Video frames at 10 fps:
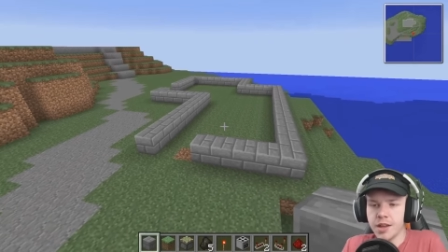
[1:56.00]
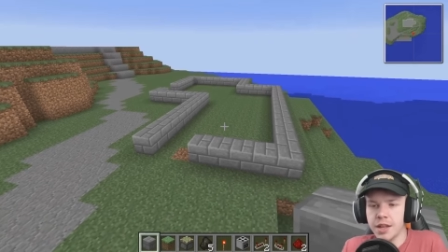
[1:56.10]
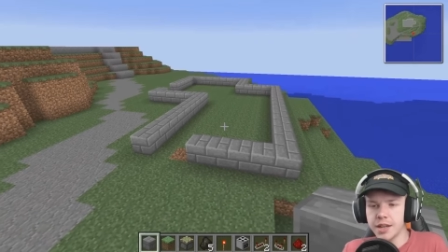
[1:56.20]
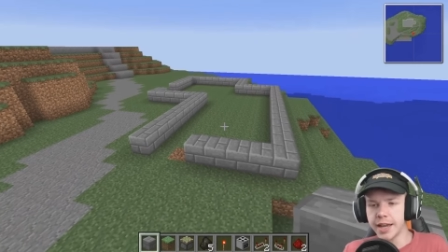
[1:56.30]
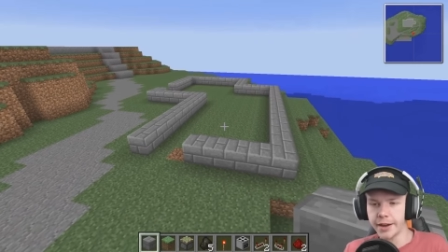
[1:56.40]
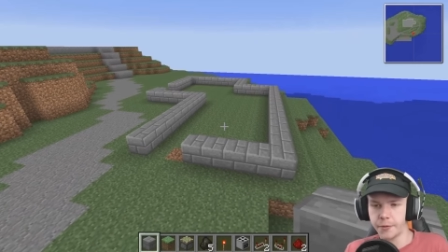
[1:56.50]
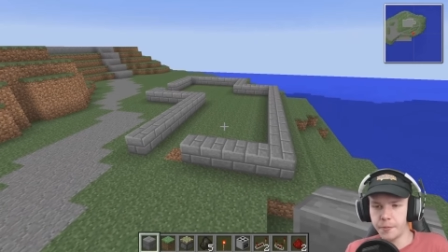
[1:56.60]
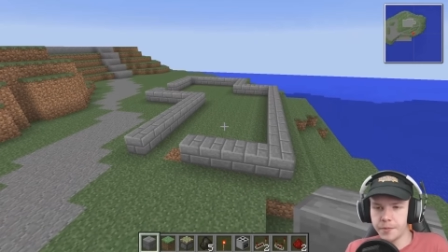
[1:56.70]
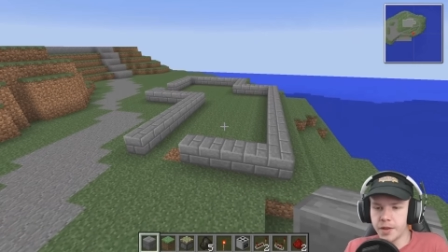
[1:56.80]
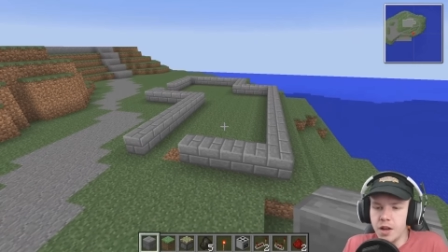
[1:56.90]
Now,
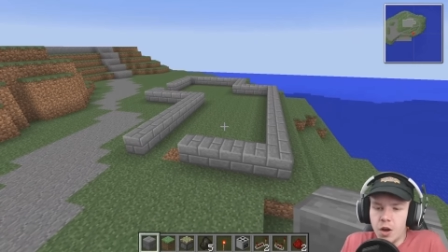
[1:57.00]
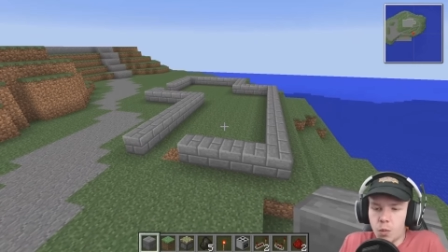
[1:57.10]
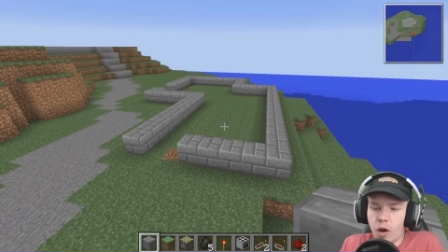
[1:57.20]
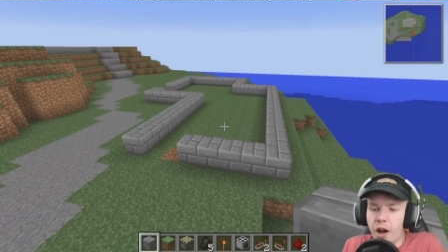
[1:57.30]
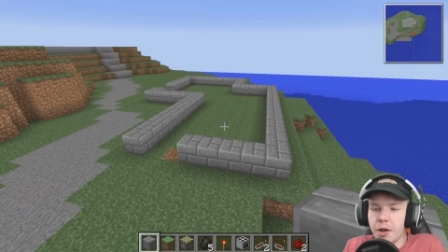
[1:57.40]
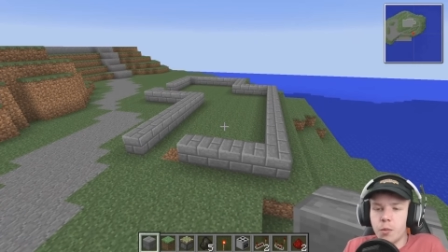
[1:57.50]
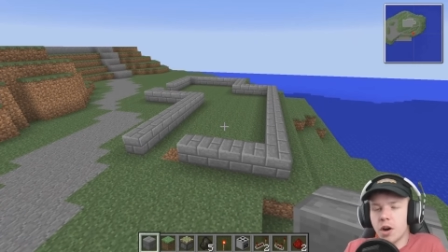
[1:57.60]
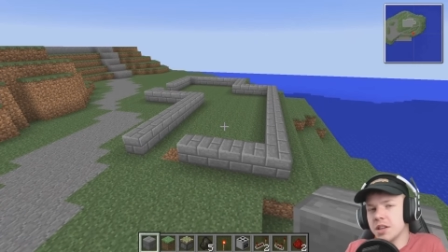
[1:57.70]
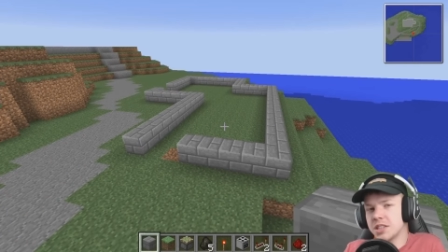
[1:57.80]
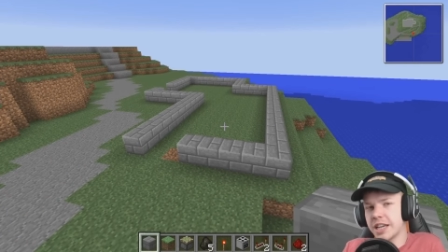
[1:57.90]
what I
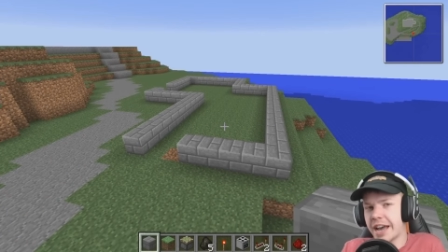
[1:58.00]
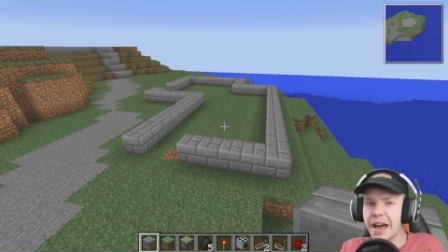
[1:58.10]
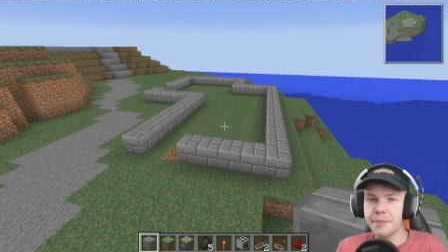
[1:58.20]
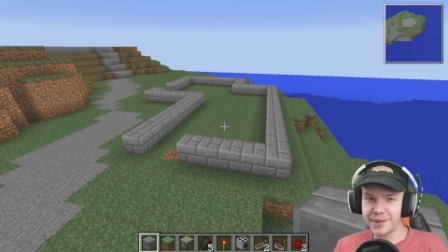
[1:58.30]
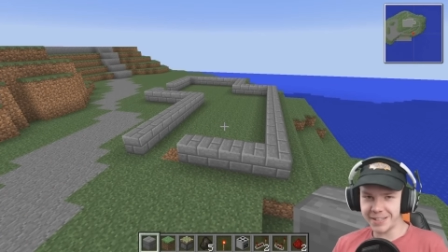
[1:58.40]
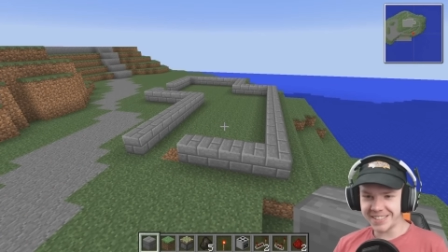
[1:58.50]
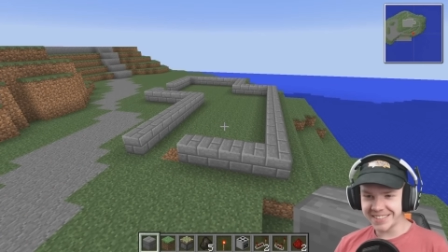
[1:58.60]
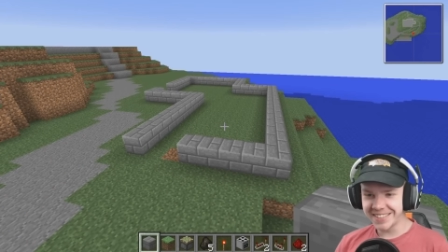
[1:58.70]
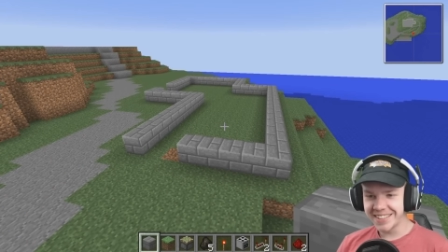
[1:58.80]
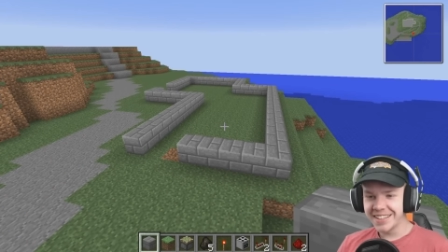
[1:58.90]
want to happen
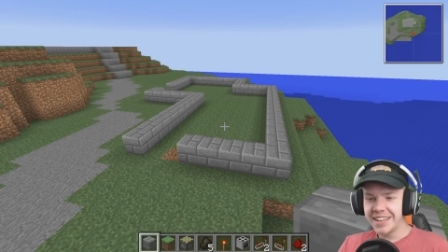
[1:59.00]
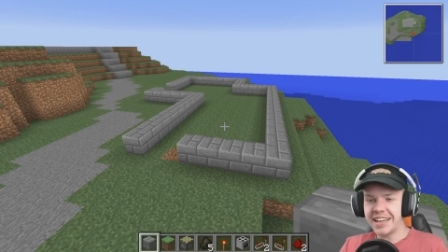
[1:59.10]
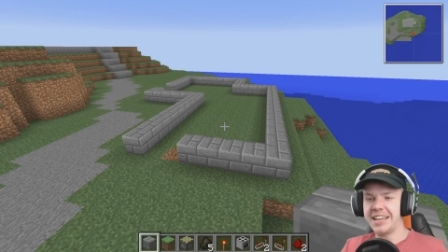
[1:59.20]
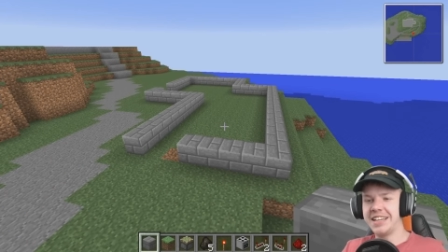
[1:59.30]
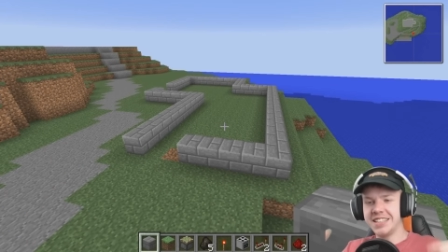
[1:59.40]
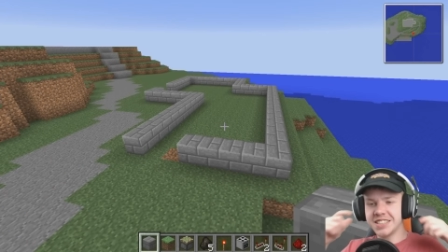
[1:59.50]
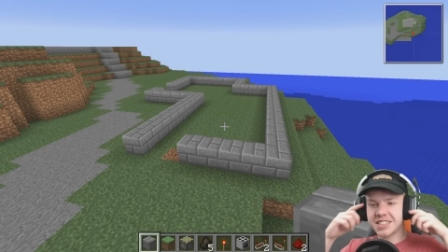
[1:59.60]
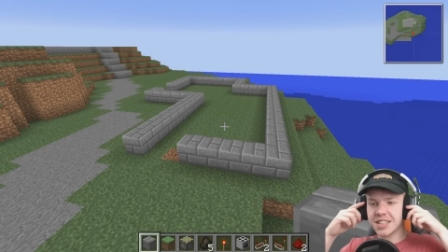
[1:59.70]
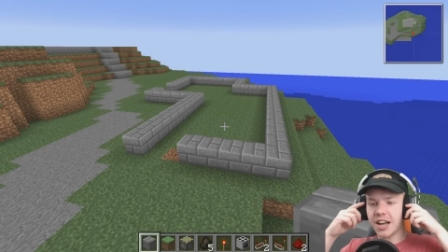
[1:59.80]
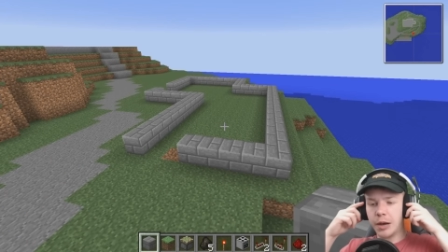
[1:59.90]

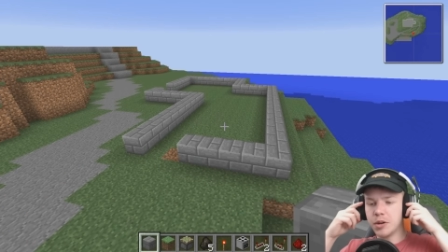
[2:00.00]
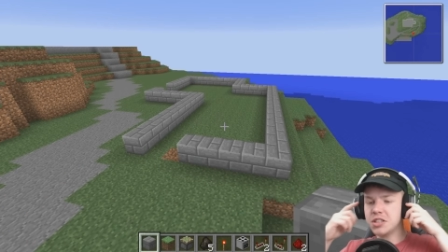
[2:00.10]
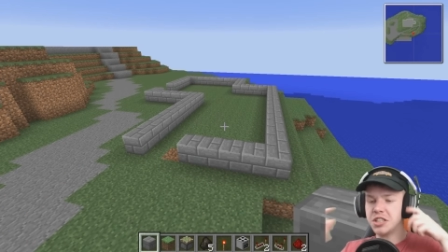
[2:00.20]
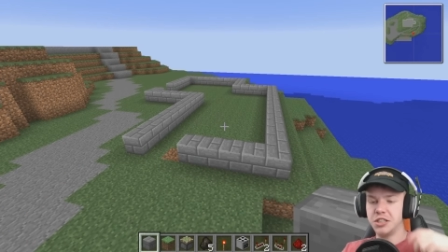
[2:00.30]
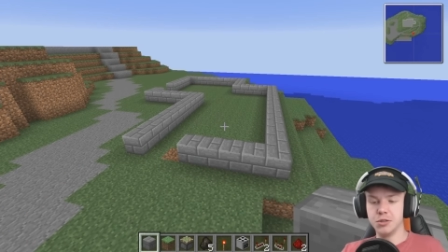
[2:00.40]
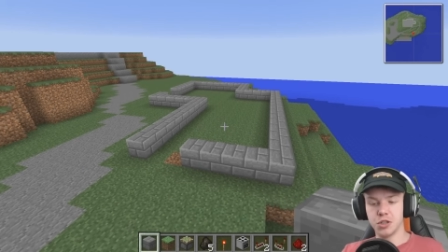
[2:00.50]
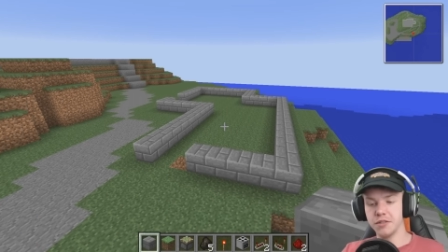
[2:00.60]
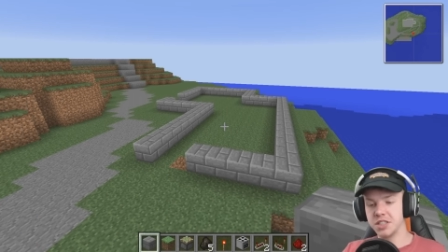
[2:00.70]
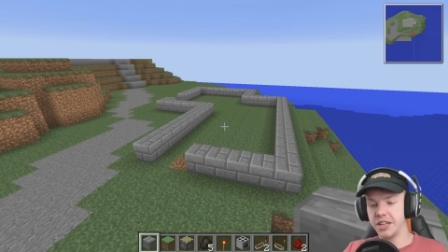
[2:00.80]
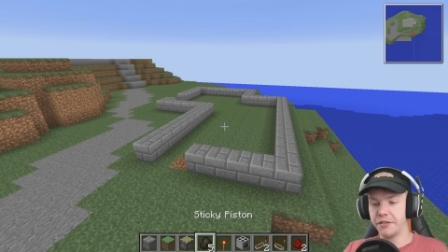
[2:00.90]
is I want to use
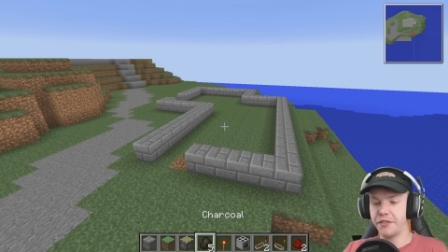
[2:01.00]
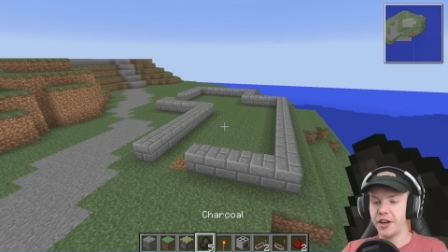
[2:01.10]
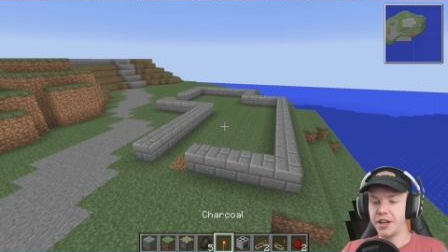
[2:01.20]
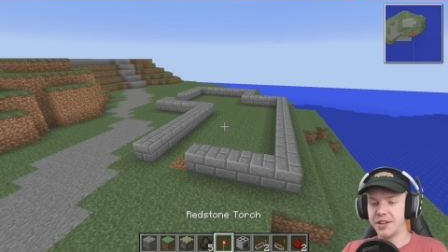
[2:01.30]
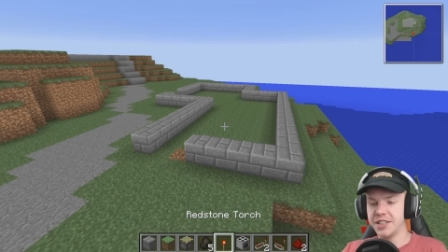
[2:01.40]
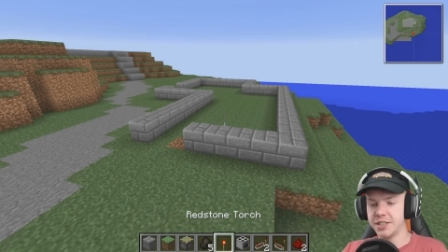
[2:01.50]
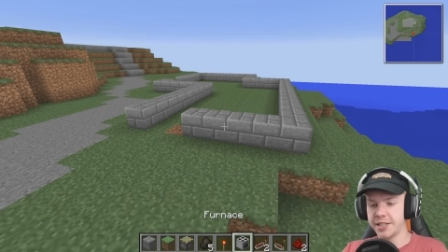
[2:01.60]
obviously a furnace